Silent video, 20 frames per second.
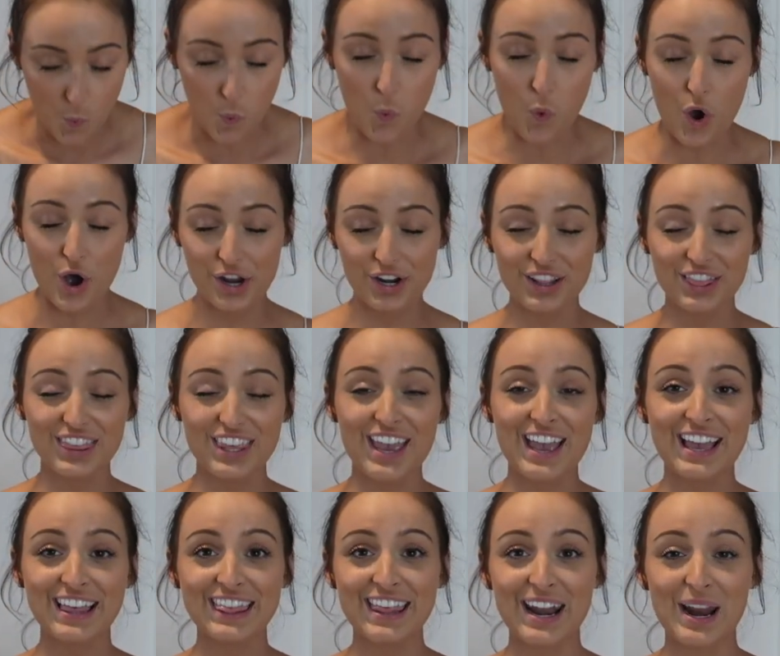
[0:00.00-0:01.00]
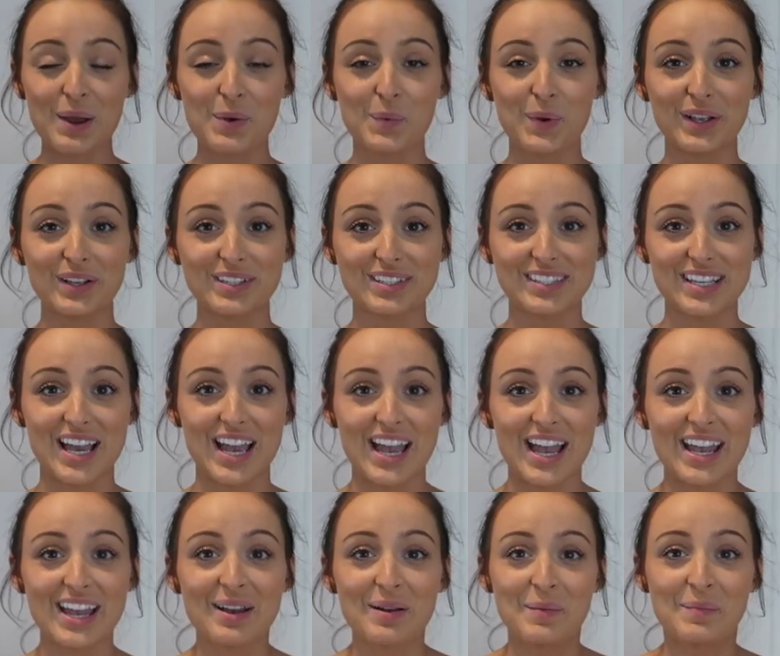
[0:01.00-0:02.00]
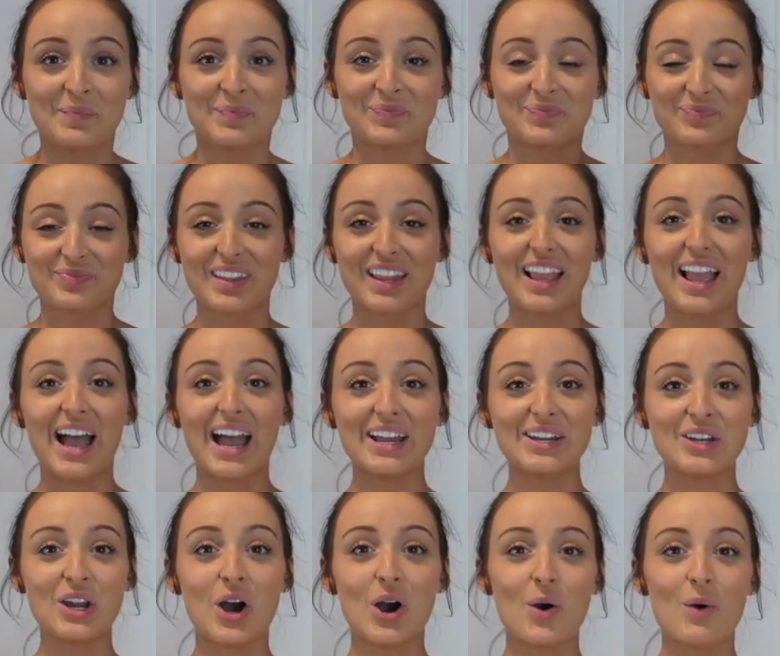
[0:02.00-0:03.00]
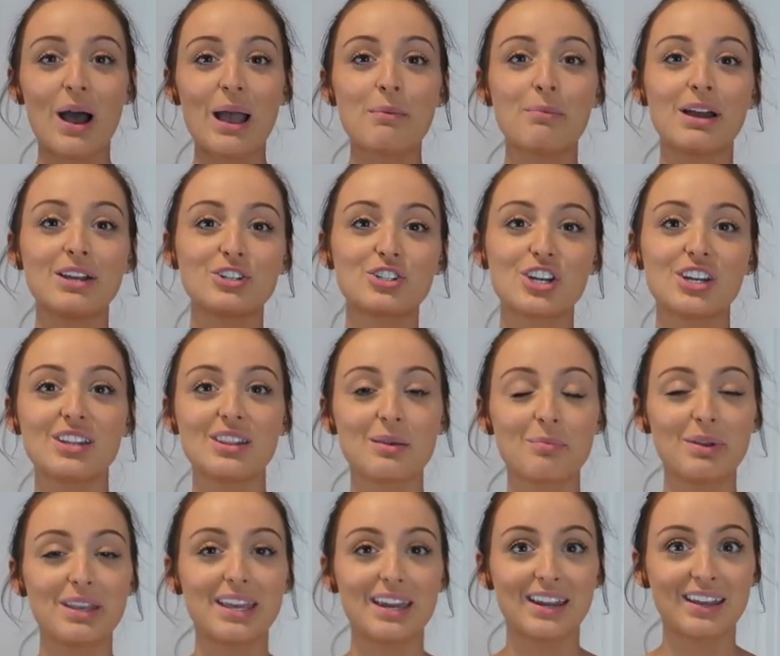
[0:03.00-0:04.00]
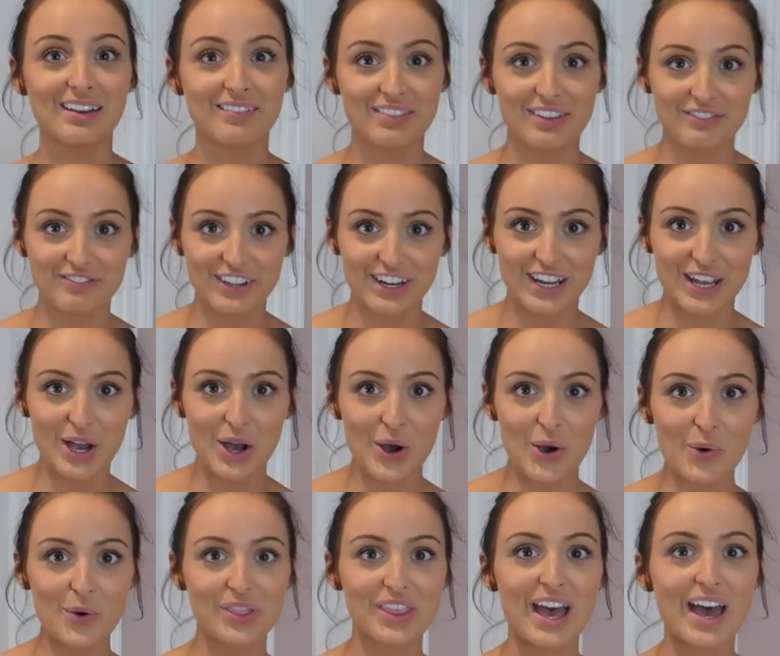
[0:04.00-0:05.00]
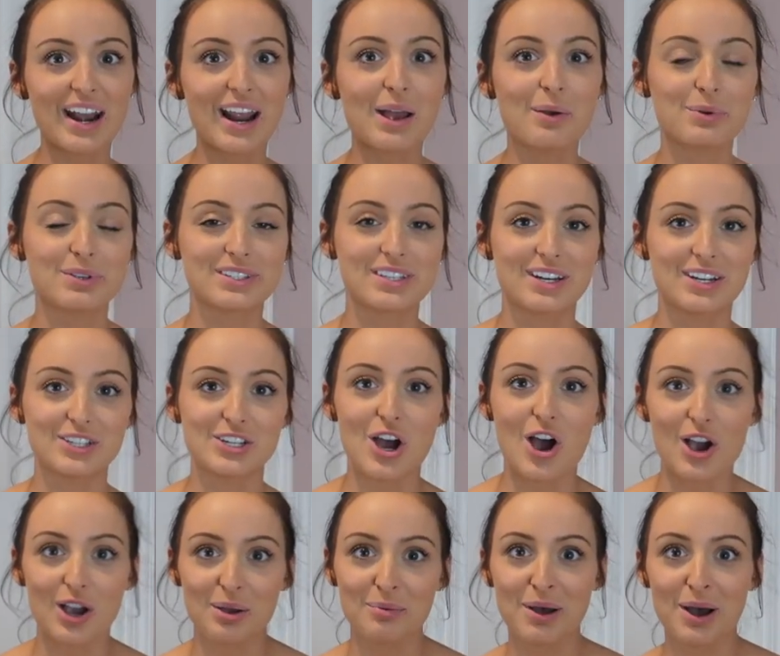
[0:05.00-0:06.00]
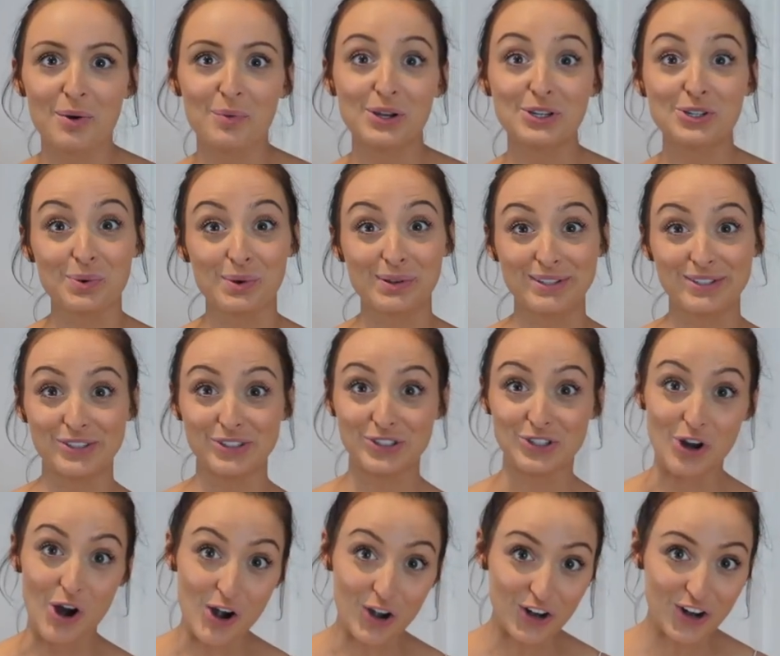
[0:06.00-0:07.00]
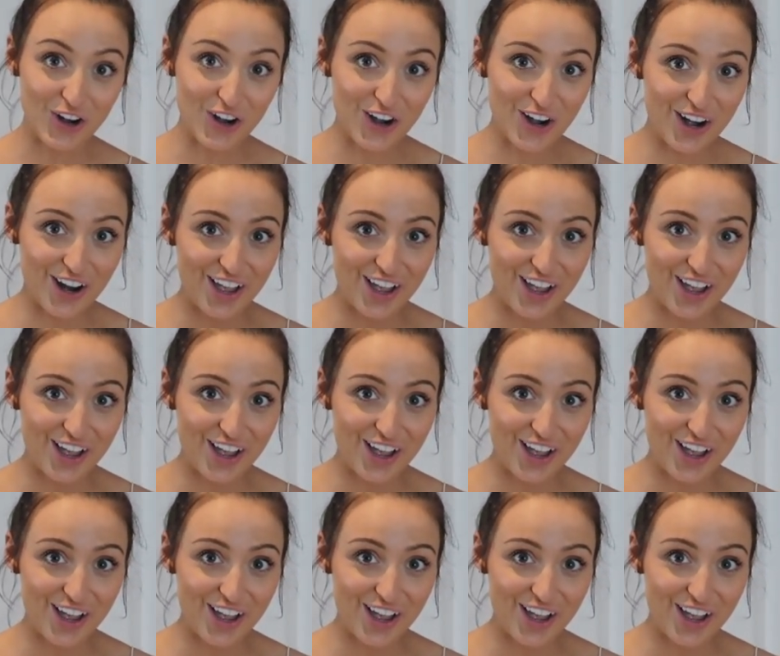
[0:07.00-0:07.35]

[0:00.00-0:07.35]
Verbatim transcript: One thing that I will say, I know I mentioned in the beginning of the video that I was gonna talk about one's darker.